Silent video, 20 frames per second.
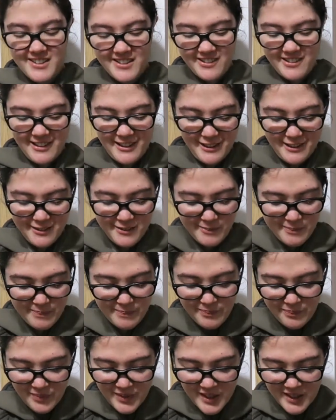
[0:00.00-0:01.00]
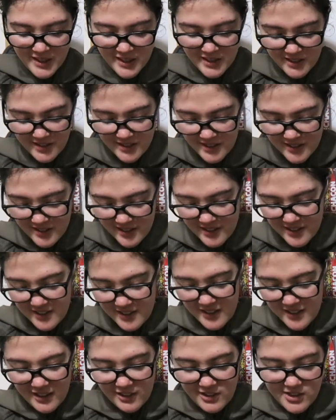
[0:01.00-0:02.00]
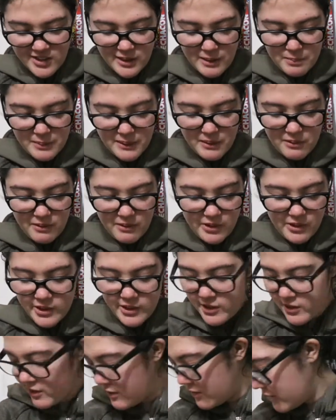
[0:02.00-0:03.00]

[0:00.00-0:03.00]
Okay. I'll stop being weird.